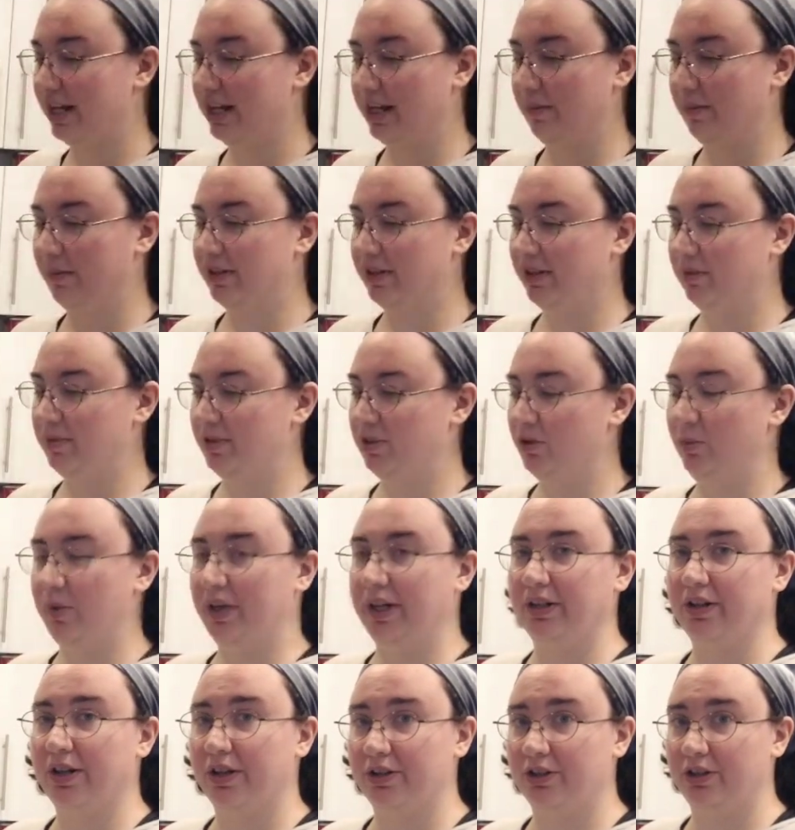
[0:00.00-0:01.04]
I'm gonna be doing
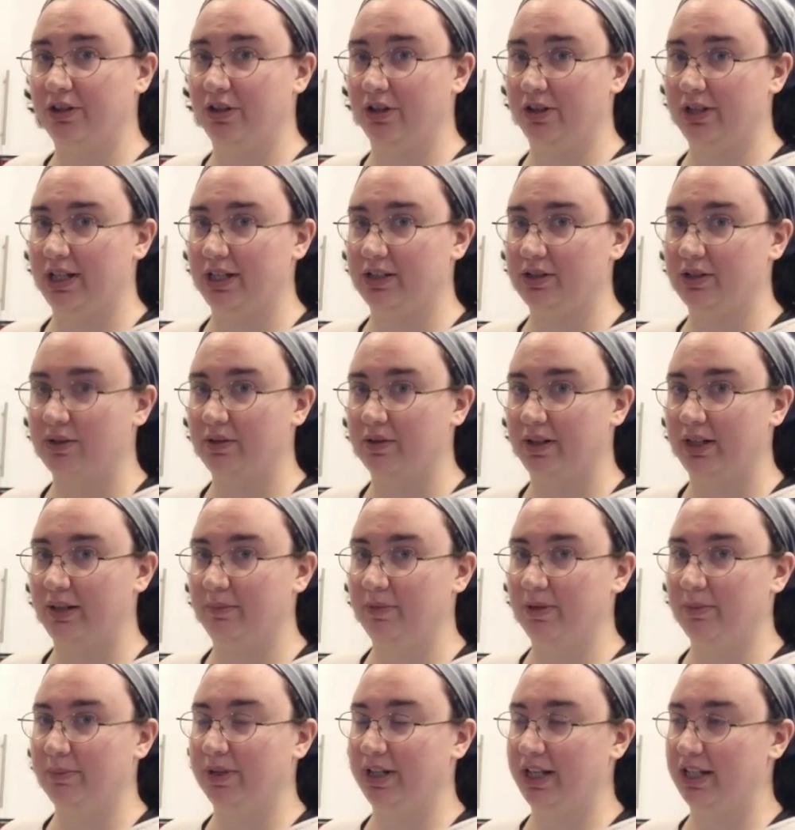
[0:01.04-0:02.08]
another cooking stream,
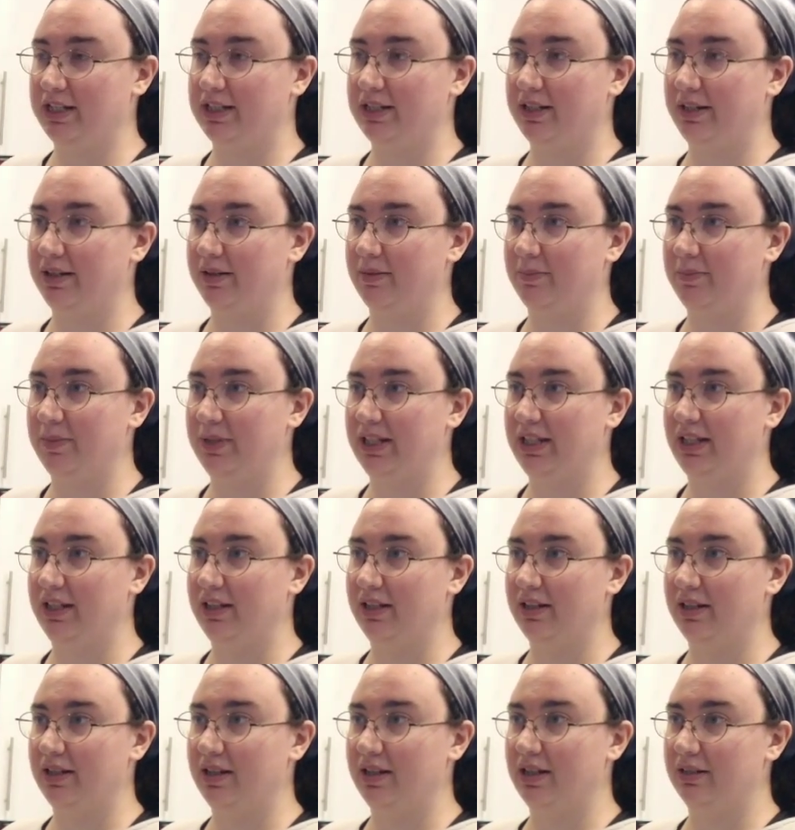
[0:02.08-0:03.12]
but it's gonna
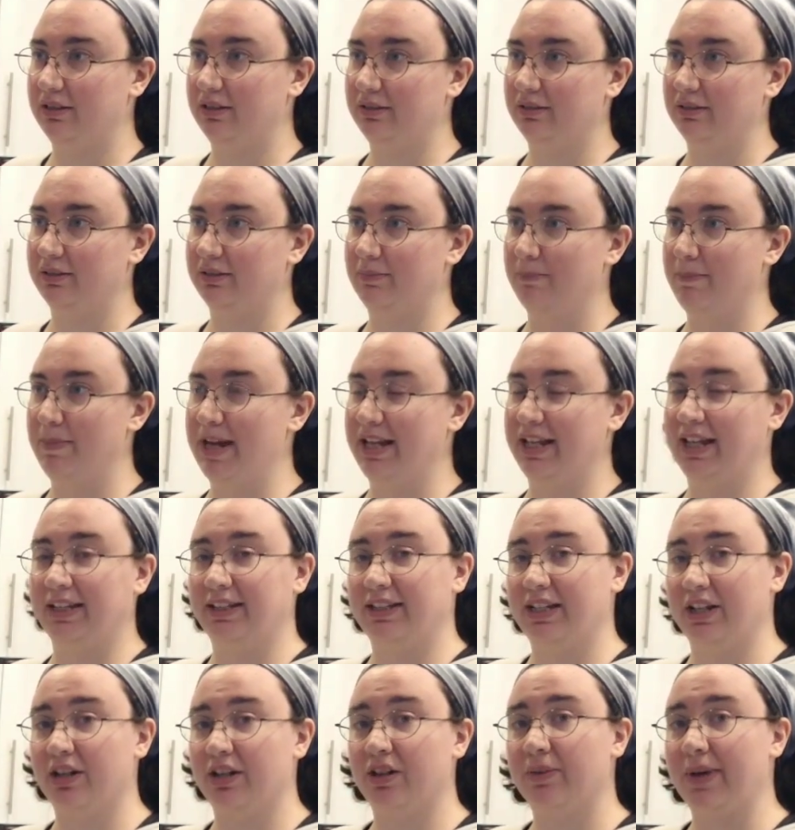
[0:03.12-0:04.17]
be making
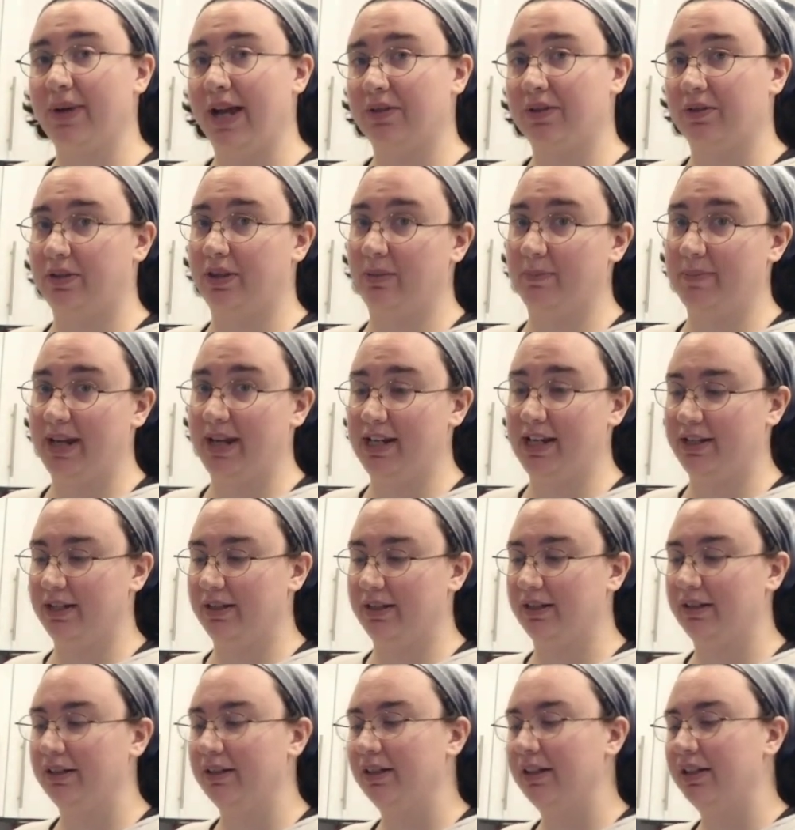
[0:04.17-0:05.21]
dinner rather than
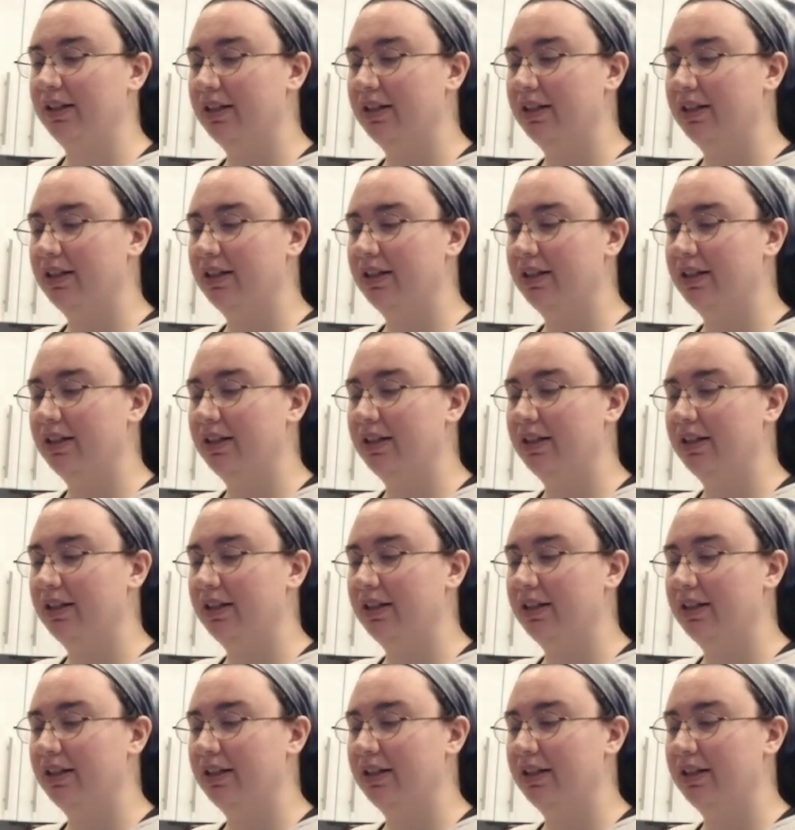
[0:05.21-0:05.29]
baking.